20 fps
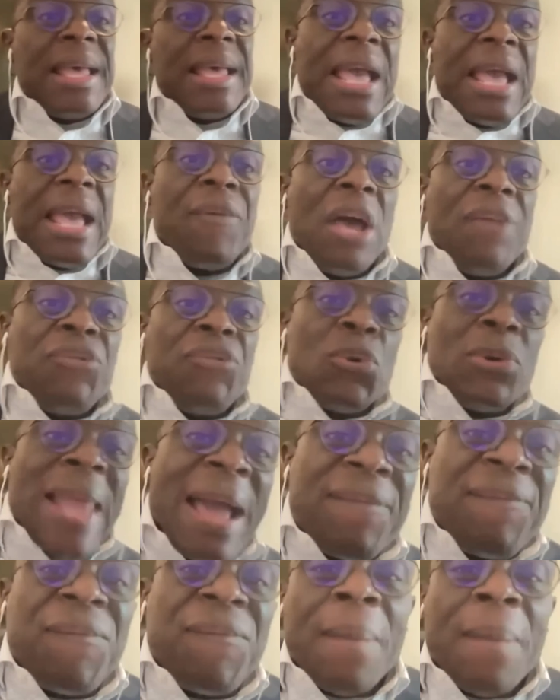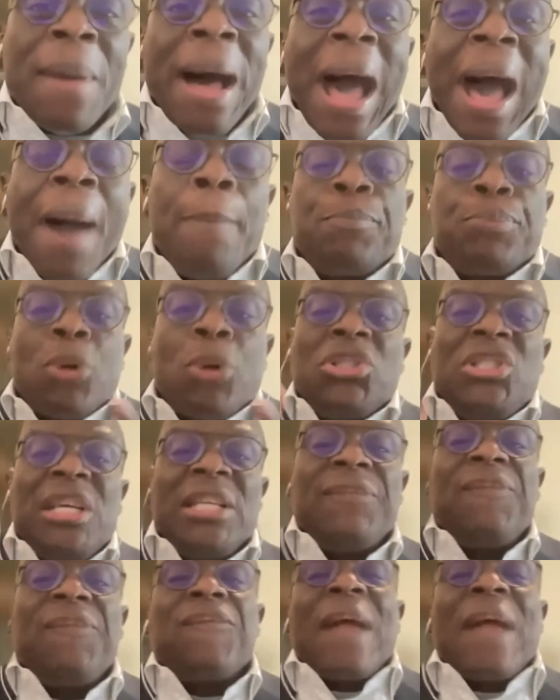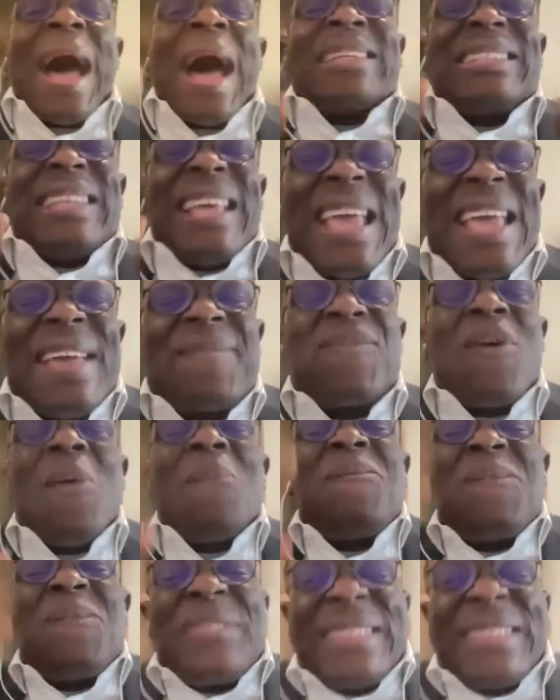Even if you like pharma, approach it as from